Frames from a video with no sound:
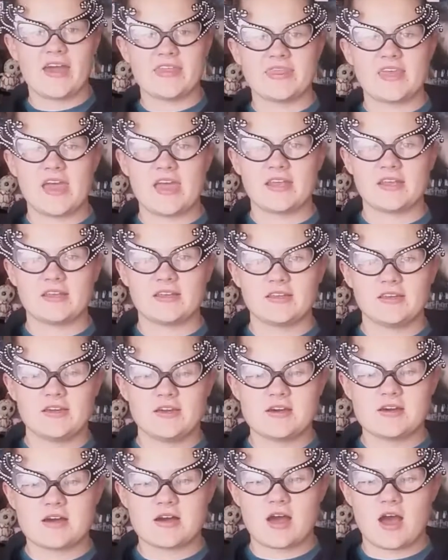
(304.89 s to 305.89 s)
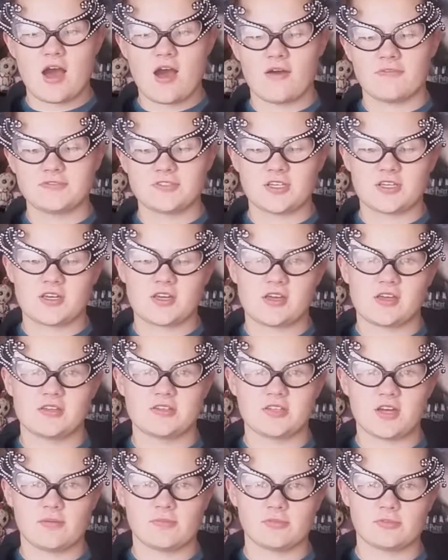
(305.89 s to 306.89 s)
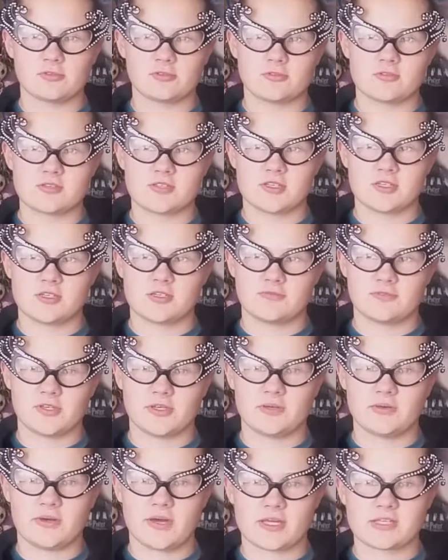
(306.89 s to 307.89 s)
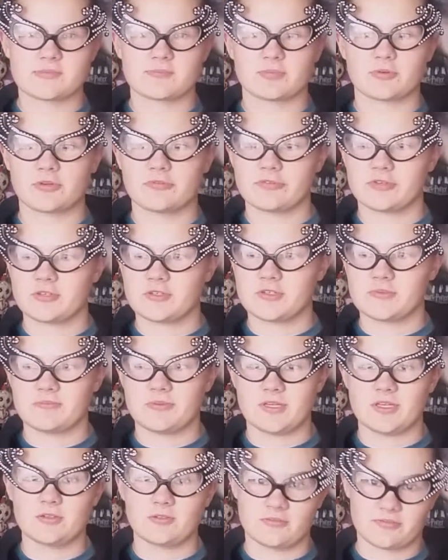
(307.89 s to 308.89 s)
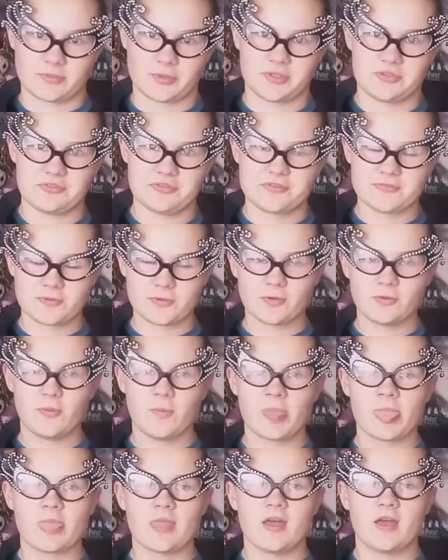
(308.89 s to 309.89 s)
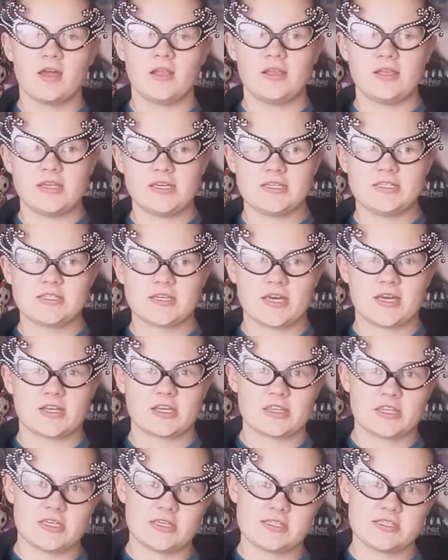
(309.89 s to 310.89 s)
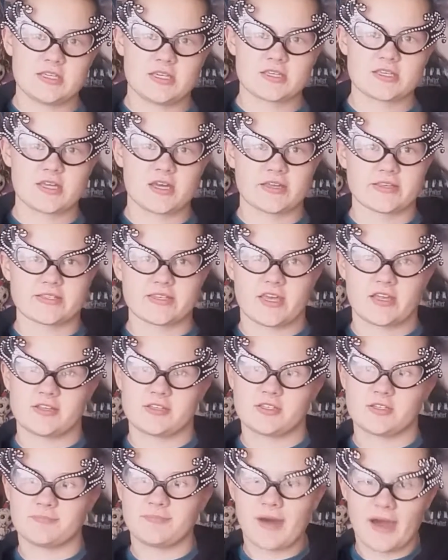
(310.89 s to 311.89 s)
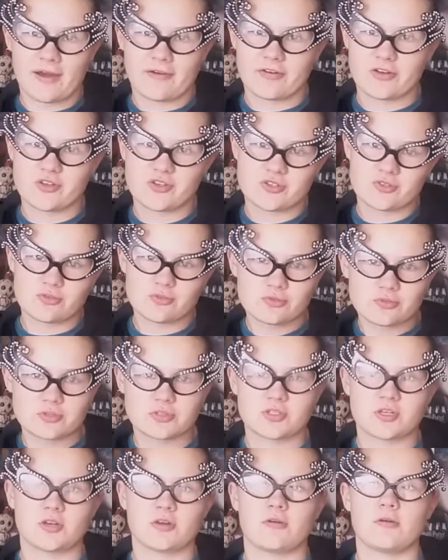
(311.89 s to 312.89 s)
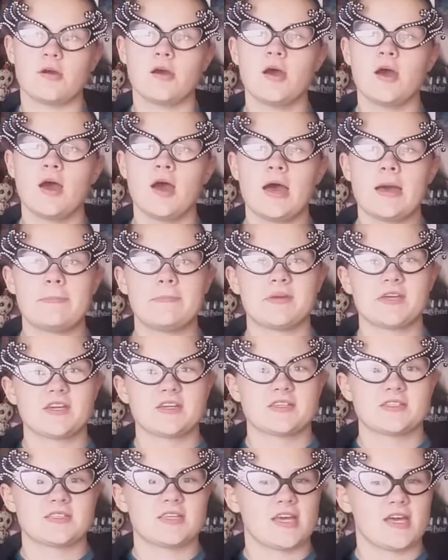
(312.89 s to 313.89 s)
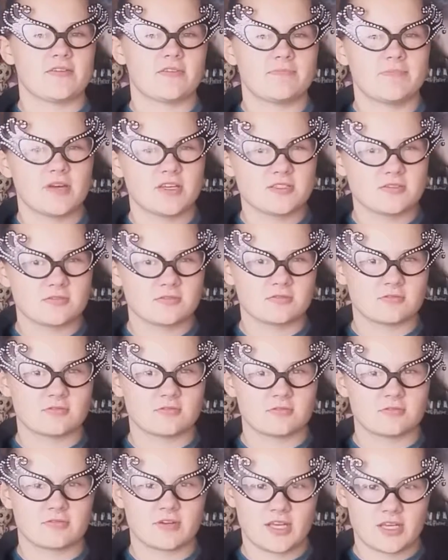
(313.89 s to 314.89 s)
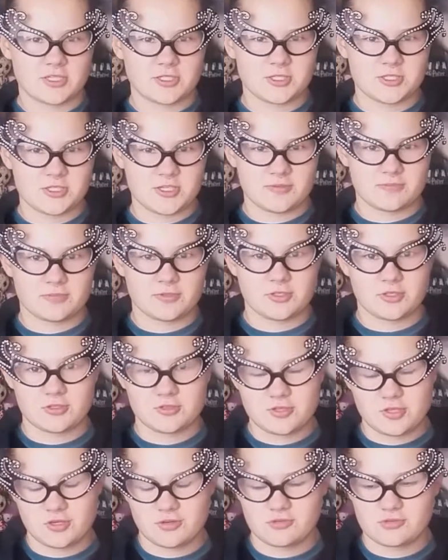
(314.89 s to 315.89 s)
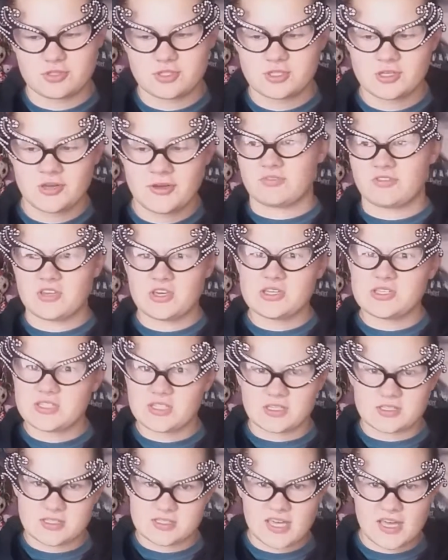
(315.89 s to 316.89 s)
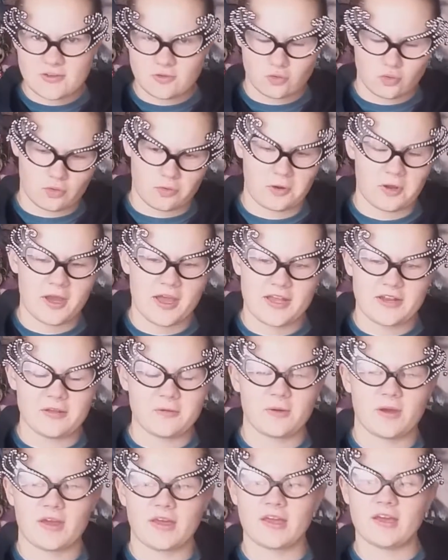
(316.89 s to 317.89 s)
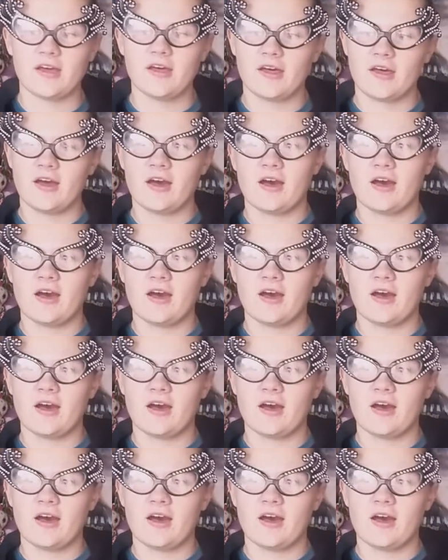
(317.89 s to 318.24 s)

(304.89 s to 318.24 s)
And then, after Dumbledore's interview has proven to be not very useful, Lita and Theseus are sent to Paris also, because they have a personal relationship to Newt. Theseus is head Auror anyway.